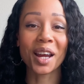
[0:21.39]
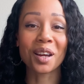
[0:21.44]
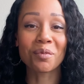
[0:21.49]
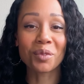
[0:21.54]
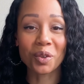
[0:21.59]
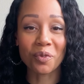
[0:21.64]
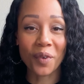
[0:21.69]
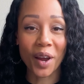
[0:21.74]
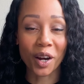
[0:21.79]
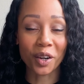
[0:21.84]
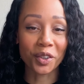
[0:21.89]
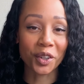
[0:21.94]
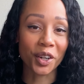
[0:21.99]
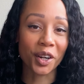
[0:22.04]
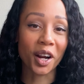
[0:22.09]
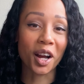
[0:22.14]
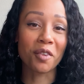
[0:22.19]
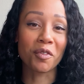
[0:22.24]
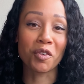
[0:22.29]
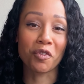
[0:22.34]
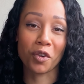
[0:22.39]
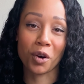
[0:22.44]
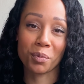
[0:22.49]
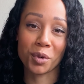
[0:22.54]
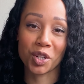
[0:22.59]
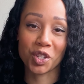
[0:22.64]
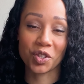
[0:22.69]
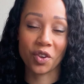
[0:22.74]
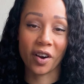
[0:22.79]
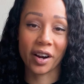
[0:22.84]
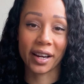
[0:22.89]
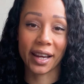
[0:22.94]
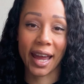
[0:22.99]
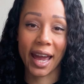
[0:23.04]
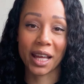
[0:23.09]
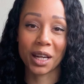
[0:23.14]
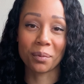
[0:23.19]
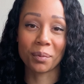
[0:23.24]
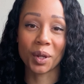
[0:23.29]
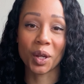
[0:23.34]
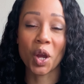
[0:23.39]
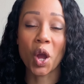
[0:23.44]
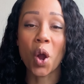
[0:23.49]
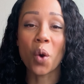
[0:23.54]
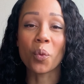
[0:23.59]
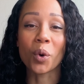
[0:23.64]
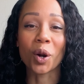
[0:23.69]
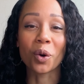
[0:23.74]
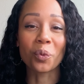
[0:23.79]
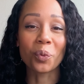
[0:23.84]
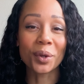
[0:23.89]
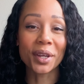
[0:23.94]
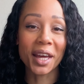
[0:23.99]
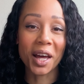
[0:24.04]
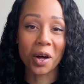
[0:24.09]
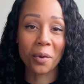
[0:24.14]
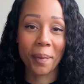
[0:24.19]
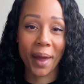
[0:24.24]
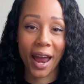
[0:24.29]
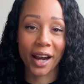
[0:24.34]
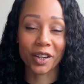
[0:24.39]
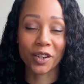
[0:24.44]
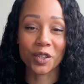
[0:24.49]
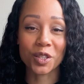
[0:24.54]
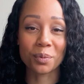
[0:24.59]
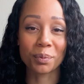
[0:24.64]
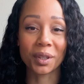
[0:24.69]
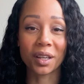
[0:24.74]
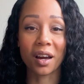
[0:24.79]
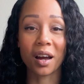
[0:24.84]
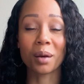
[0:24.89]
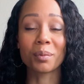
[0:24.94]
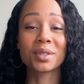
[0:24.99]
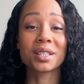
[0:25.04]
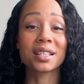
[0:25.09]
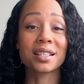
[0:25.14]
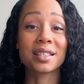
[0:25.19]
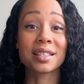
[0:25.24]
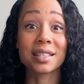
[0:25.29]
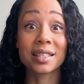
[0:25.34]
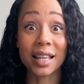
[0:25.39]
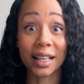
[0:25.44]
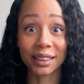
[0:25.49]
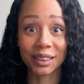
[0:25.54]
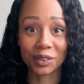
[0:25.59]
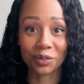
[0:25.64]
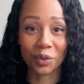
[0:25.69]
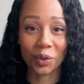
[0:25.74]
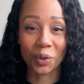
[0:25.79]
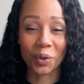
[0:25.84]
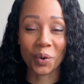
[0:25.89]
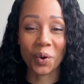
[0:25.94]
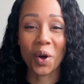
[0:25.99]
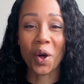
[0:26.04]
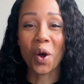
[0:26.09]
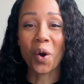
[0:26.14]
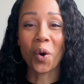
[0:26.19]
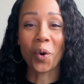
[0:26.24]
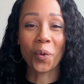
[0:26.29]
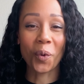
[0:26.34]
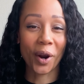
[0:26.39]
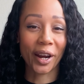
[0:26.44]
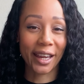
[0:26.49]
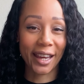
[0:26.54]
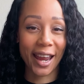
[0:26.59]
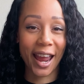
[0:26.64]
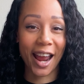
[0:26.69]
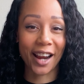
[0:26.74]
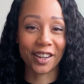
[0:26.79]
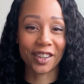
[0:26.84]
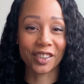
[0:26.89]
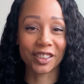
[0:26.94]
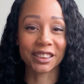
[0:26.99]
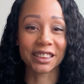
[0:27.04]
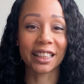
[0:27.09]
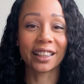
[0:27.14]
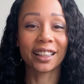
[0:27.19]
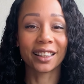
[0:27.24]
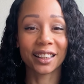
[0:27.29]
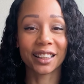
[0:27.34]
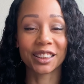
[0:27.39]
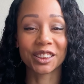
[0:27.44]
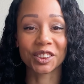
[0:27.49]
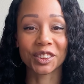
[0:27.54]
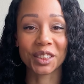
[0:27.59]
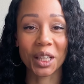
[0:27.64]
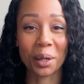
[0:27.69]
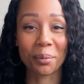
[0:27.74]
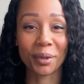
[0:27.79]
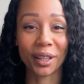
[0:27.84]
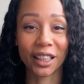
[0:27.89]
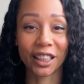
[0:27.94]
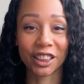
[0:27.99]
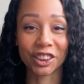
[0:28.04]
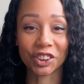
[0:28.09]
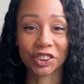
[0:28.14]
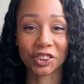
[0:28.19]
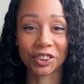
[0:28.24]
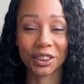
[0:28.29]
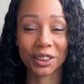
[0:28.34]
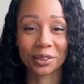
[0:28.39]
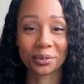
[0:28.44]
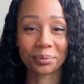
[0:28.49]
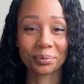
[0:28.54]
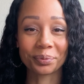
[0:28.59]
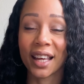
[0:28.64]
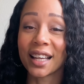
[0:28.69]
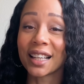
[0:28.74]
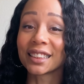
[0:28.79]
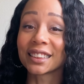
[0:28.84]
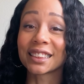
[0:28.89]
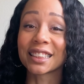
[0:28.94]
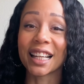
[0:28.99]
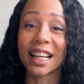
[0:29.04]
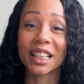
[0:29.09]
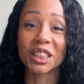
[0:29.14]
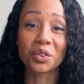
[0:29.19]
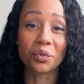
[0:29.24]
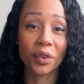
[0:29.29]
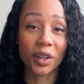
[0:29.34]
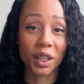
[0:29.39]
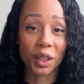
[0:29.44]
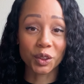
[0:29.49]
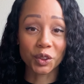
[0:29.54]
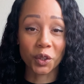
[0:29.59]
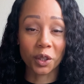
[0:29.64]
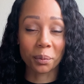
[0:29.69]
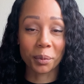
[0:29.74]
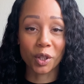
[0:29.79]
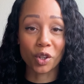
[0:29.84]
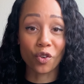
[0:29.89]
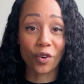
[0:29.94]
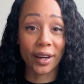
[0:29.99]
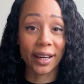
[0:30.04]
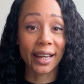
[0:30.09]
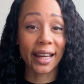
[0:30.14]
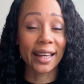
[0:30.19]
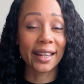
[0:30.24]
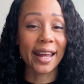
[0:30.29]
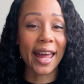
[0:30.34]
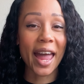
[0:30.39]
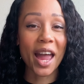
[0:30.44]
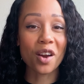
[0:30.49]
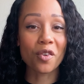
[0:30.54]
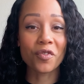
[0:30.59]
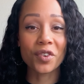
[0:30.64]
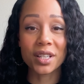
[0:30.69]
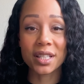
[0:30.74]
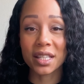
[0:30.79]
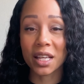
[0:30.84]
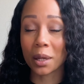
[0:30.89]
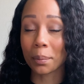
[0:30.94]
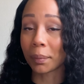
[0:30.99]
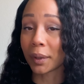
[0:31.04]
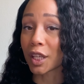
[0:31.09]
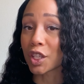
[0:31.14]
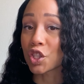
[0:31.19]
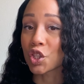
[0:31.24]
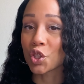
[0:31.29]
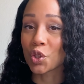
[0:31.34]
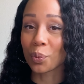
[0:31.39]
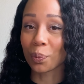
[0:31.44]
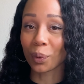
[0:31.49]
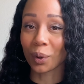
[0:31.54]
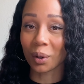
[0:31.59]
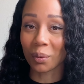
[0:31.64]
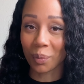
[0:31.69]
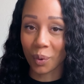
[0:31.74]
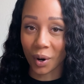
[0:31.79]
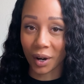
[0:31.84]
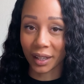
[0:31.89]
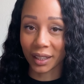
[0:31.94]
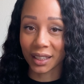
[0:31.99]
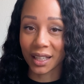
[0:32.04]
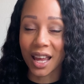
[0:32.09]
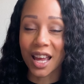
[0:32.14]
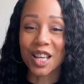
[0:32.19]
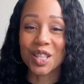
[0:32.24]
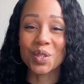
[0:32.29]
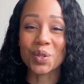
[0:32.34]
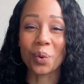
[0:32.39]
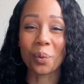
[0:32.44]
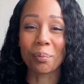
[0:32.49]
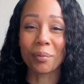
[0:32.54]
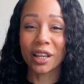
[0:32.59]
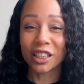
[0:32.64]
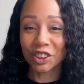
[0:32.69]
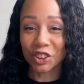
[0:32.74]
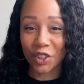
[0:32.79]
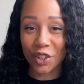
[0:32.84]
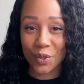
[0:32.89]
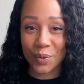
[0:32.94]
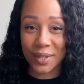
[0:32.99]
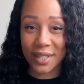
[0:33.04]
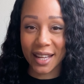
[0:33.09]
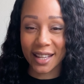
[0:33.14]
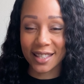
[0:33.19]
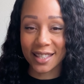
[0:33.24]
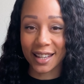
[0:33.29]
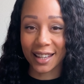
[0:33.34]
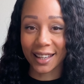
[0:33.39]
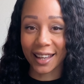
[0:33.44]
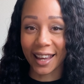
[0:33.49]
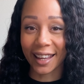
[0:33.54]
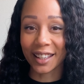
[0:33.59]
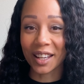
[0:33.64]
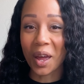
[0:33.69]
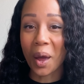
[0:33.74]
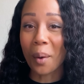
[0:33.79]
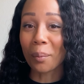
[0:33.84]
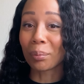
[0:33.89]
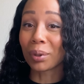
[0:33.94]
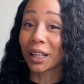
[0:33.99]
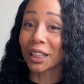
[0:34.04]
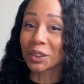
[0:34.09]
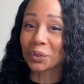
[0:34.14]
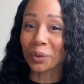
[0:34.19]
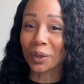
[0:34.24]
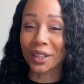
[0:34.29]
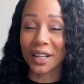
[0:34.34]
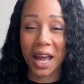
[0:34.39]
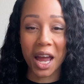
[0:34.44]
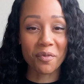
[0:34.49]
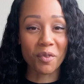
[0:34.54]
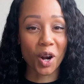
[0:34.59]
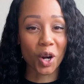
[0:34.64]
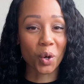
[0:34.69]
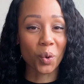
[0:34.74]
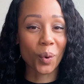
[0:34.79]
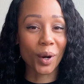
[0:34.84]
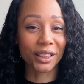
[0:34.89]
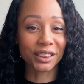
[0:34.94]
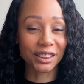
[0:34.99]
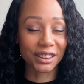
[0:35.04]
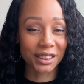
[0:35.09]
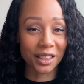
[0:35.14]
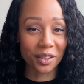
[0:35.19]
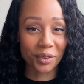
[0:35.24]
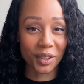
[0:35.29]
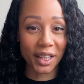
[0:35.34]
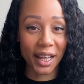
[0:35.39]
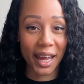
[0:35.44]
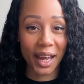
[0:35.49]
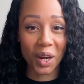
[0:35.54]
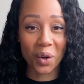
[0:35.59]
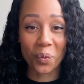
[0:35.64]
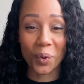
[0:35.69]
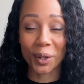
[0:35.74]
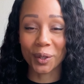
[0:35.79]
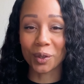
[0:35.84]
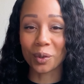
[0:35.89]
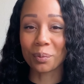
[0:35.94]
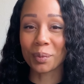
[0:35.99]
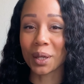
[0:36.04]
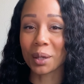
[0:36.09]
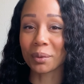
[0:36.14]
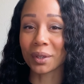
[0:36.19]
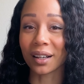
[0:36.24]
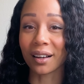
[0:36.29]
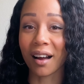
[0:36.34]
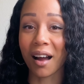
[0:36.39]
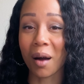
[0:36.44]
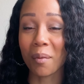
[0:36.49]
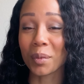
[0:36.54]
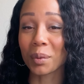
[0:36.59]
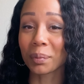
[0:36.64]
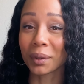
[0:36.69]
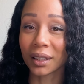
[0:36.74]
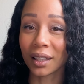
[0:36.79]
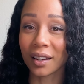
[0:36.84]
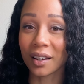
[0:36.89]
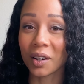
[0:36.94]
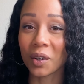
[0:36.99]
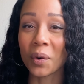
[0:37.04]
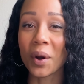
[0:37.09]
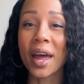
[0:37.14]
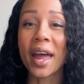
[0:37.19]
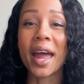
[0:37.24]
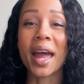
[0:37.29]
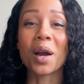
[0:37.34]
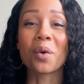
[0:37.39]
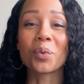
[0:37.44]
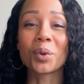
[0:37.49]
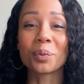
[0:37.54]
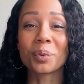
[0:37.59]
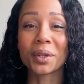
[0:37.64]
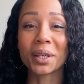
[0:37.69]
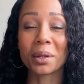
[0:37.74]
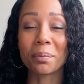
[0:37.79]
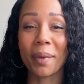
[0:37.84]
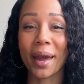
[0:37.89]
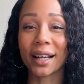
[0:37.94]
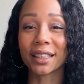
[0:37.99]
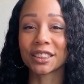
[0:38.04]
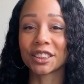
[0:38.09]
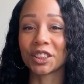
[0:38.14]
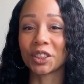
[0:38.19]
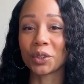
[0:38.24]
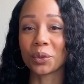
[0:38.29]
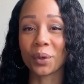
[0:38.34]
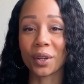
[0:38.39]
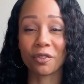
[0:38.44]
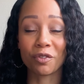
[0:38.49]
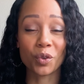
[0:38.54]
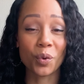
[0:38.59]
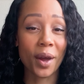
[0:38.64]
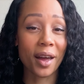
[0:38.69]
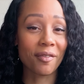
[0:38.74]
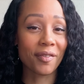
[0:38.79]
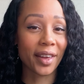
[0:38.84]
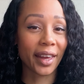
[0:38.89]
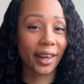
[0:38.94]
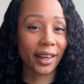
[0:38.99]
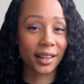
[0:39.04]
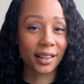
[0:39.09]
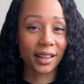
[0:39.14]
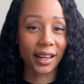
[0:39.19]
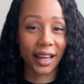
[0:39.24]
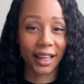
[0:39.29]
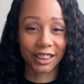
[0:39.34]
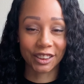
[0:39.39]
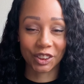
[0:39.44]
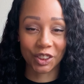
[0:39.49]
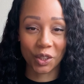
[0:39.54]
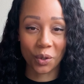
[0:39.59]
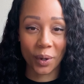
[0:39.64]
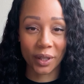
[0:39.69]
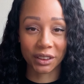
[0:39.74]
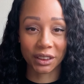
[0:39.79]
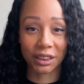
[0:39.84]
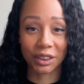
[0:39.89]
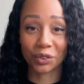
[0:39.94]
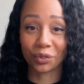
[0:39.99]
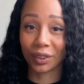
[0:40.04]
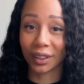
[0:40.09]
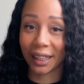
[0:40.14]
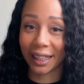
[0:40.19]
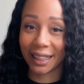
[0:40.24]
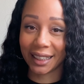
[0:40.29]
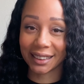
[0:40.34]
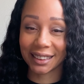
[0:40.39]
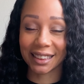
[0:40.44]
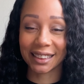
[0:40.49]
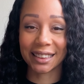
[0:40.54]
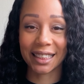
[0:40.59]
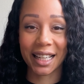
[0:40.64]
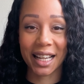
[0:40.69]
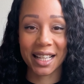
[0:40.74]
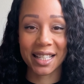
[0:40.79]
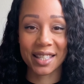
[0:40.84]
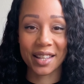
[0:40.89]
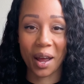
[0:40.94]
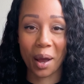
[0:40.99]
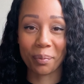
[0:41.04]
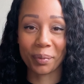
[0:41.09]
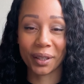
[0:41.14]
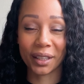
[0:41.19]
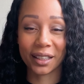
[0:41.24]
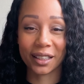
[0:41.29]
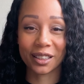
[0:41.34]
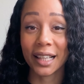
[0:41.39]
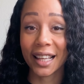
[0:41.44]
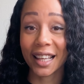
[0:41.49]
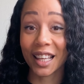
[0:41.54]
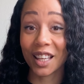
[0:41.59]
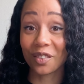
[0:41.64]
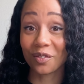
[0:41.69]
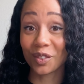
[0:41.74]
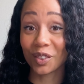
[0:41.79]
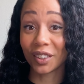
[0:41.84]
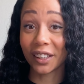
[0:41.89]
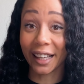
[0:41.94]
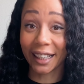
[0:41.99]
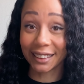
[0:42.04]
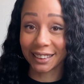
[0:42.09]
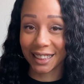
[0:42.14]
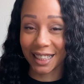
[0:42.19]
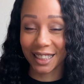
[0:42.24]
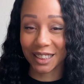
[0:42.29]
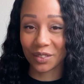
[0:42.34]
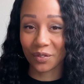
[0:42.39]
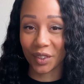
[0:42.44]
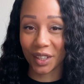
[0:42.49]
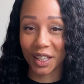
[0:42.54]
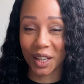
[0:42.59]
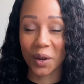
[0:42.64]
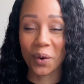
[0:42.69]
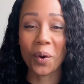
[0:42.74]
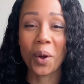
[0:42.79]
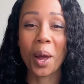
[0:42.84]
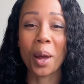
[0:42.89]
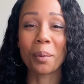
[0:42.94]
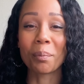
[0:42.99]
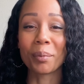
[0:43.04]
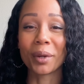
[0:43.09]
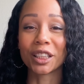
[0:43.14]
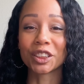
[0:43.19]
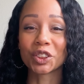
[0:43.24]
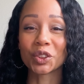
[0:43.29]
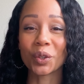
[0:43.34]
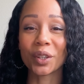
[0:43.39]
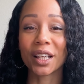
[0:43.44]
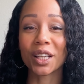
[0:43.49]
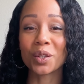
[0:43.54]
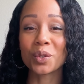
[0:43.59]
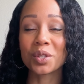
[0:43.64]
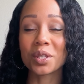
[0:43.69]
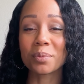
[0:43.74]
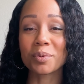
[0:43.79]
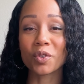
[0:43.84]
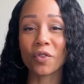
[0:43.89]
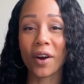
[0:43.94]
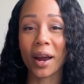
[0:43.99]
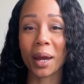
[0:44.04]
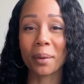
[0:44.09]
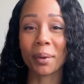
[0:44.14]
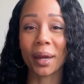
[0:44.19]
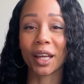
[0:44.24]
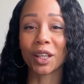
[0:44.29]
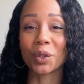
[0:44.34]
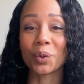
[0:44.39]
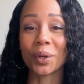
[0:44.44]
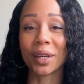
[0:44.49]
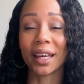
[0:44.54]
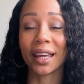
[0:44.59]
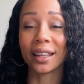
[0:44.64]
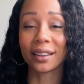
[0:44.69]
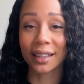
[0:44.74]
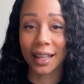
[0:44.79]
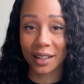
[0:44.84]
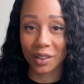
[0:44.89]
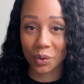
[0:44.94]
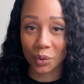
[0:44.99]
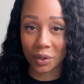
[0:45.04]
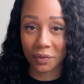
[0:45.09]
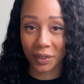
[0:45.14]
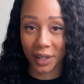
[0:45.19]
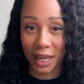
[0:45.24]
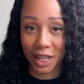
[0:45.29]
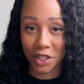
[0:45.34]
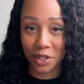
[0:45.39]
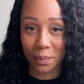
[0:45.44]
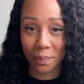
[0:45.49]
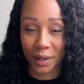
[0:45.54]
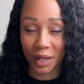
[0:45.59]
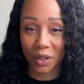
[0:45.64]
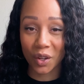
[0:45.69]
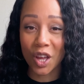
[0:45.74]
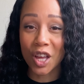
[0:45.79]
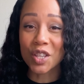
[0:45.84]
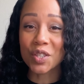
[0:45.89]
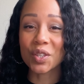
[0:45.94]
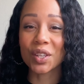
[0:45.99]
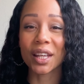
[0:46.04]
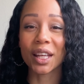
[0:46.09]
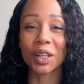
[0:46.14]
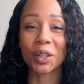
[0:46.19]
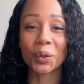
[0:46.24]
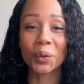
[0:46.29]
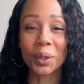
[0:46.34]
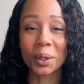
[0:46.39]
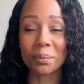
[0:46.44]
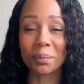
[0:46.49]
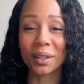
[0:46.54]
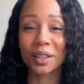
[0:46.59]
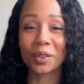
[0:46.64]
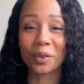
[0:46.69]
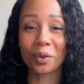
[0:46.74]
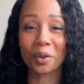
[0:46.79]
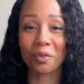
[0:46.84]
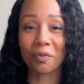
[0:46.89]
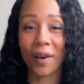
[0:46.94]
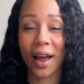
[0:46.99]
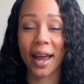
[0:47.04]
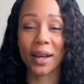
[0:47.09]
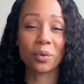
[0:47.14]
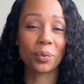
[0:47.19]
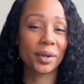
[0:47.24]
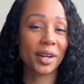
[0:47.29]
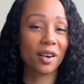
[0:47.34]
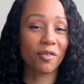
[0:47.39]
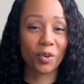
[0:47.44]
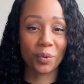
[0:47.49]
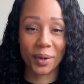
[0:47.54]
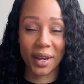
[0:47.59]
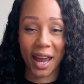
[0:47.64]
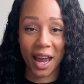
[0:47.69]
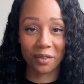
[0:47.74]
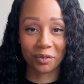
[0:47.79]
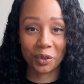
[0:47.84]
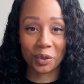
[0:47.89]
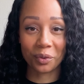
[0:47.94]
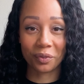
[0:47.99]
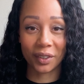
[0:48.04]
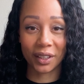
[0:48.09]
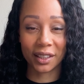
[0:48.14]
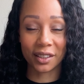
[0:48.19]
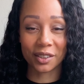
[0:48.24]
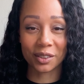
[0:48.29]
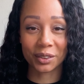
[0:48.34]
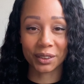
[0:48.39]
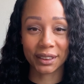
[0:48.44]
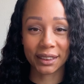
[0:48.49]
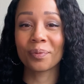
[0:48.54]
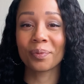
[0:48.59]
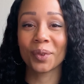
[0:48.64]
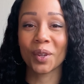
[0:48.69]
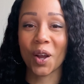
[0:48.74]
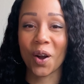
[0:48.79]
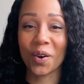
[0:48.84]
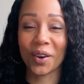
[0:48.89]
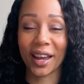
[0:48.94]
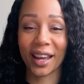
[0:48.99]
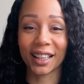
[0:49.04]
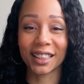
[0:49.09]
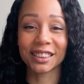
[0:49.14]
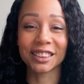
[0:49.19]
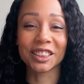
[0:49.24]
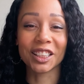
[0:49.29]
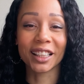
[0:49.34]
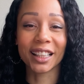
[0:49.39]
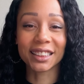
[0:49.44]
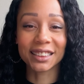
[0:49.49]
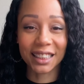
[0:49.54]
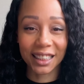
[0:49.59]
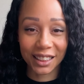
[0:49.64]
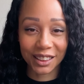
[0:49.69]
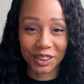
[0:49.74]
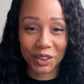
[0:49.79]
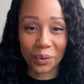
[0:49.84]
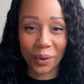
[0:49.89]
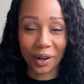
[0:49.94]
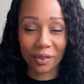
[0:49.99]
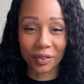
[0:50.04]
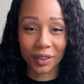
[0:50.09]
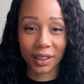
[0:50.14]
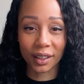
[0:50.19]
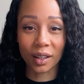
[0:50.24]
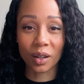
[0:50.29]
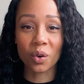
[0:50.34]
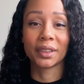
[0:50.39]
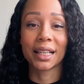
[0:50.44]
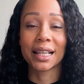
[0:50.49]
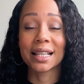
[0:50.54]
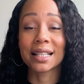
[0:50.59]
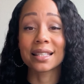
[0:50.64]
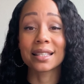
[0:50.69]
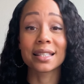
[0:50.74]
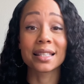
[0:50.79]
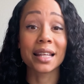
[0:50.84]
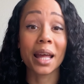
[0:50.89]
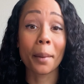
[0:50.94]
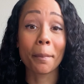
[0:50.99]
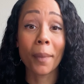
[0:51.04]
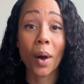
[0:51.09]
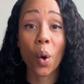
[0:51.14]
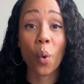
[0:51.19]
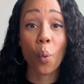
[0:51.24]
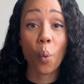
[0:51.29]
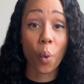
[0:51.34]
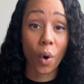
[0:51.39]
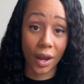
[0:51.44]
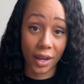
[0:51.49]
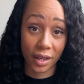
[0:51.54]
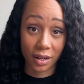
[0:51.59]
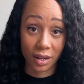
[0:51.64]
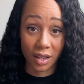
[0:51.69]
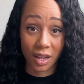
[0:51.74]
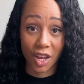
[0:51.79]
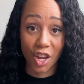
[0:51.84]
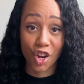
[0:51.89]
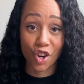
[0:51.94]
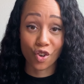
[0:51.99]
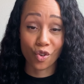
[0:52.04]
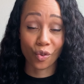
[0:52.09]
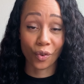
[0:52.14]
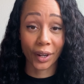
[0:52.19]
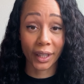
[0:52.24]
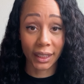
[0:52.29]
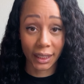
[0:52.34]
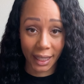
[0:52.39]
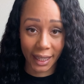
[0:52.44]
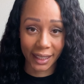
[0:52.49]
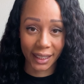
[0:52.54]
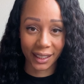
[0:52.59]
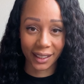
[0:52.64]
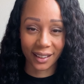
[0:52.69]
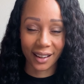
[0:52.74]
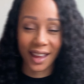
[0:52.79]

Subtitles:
am the founder of Affirm Your Star Academy, where we help actors become successful working actors in the entertainment industry. Today's video is going to be great, and every tip is super important, so make sure you stay to the end. Plus, we're going to have our question of the day, where you'll be able to comment below, and we will get back to you if you have any extra questions related to today's topic. If you like today's video, make sure that you subscribe and you hit that notification bell so that you can be notified whenever we have new videos. Okay, so let's get into our video. Step 1, great lighting.